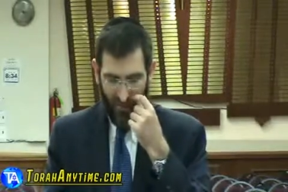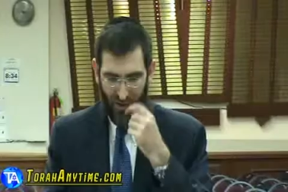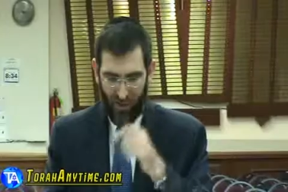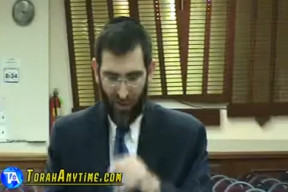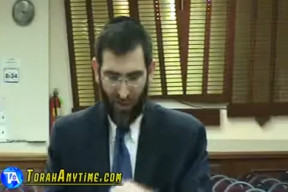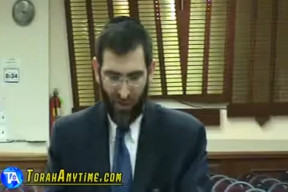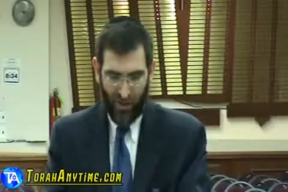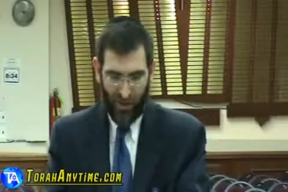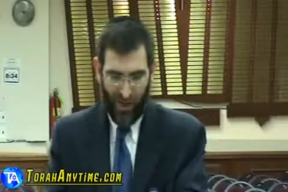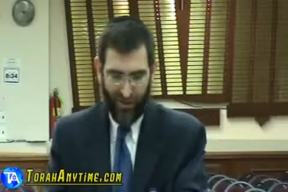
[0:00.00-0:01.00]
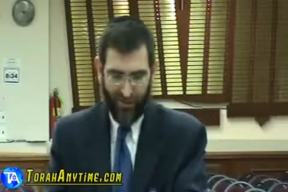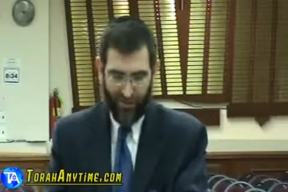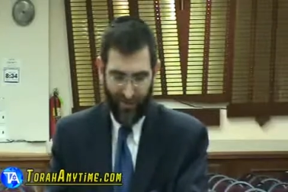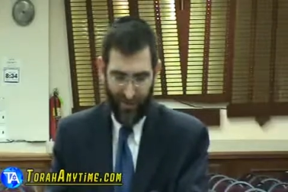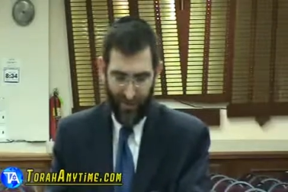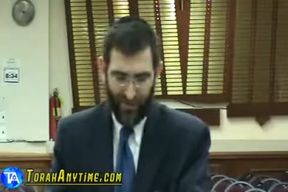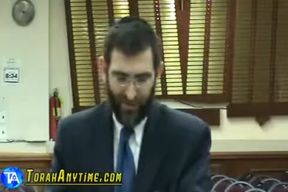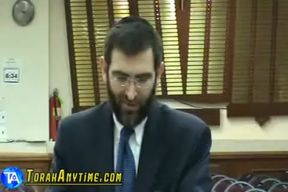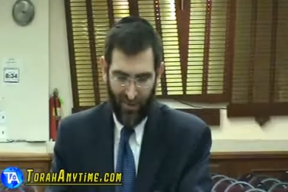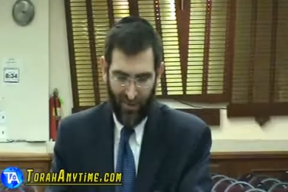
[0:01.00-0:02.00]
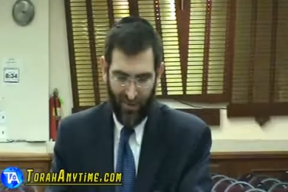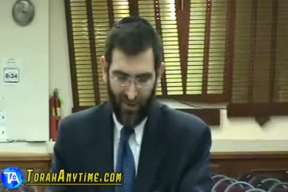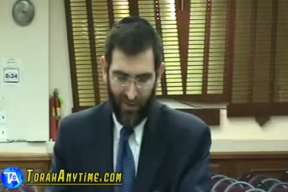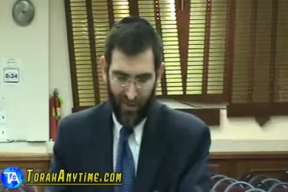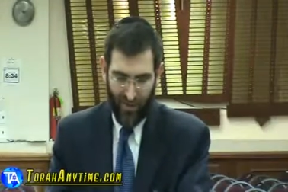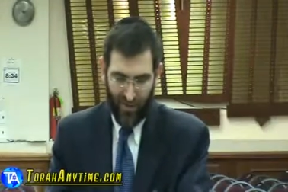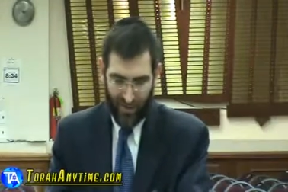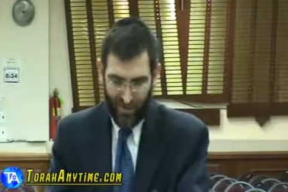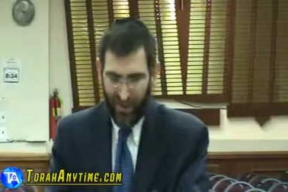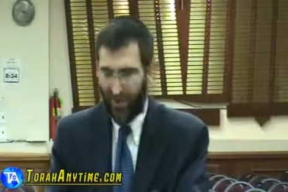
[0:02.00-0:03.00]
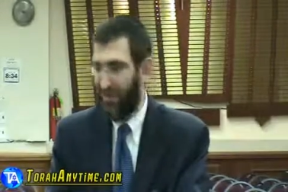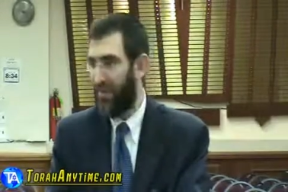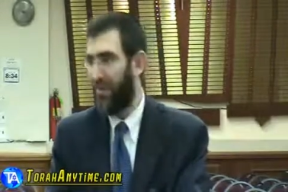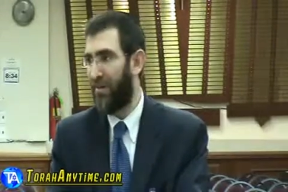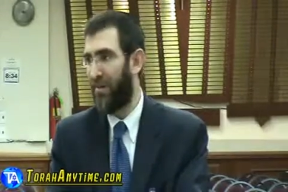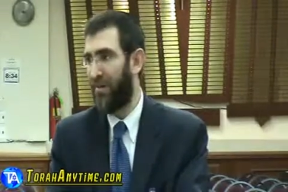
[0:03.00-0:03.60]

every situation in life is a test.